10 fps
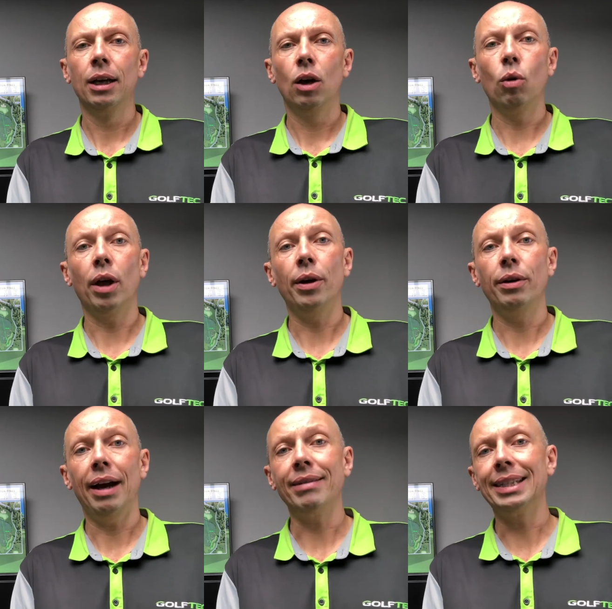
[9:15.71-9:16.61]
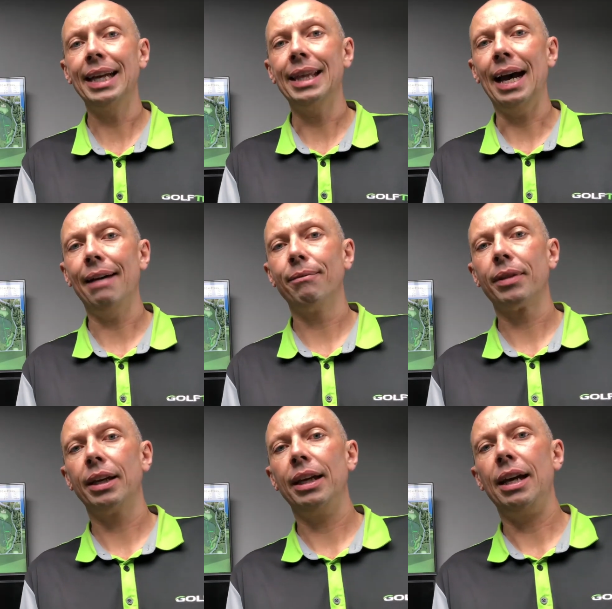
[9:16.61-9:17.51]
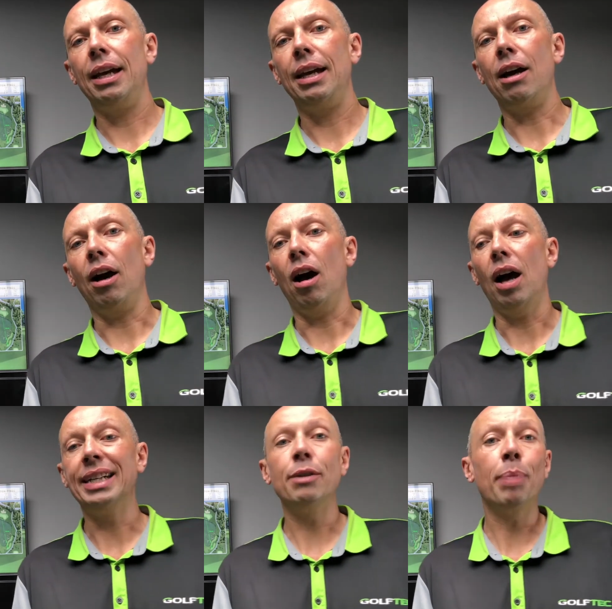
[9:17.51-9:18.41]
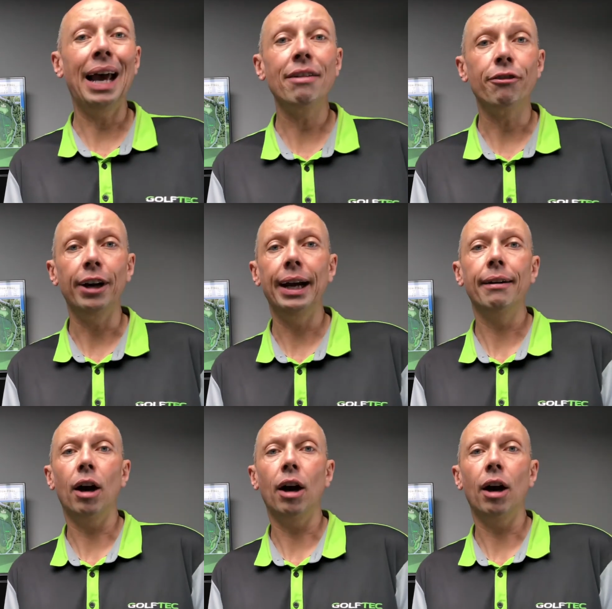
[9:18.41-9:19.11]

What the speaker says: Although, having said that, I did plan for it.